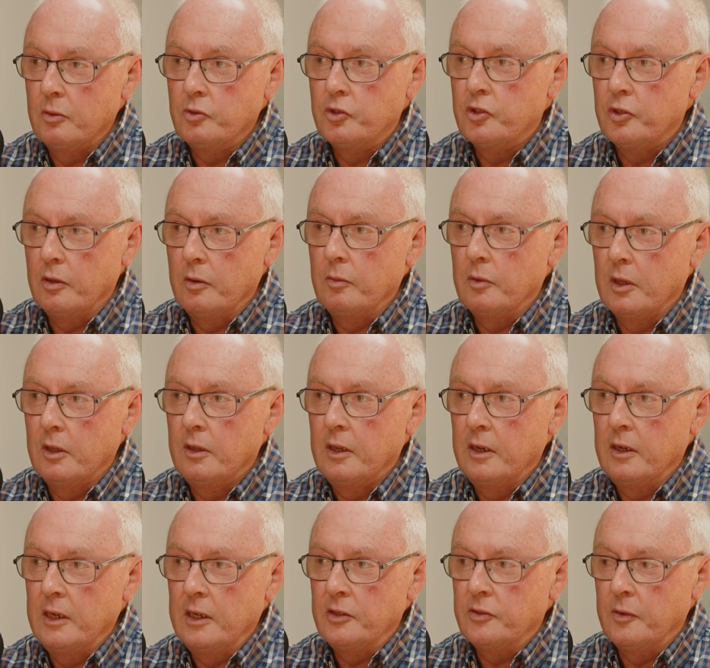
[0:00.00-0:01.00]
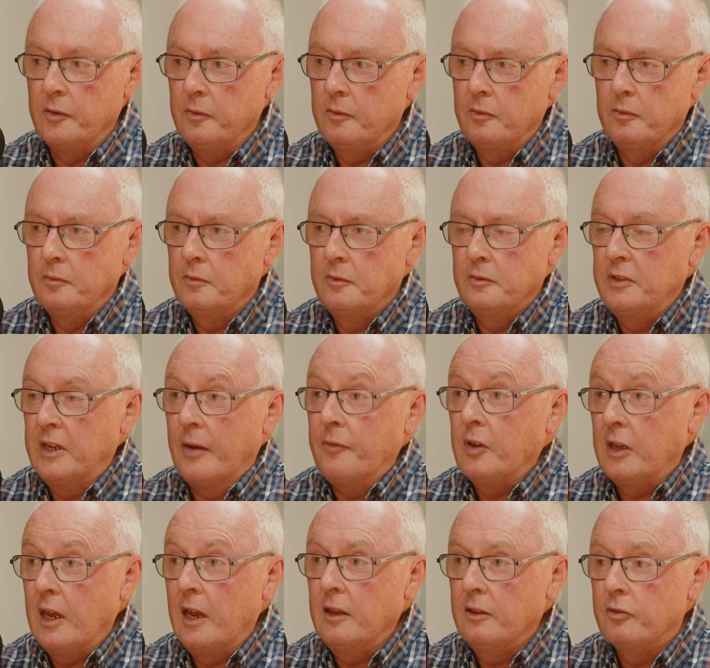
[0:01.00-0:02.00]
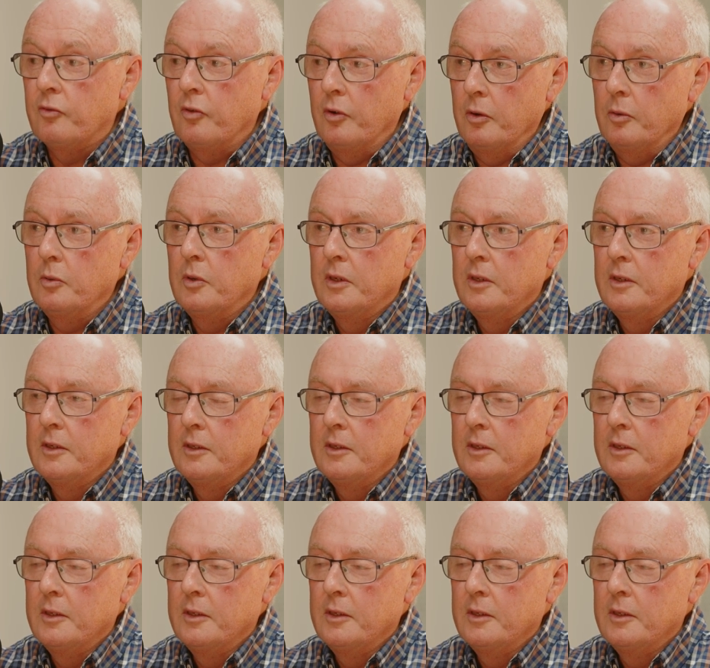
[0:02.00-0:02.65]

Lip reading: those two that they need to navigate through,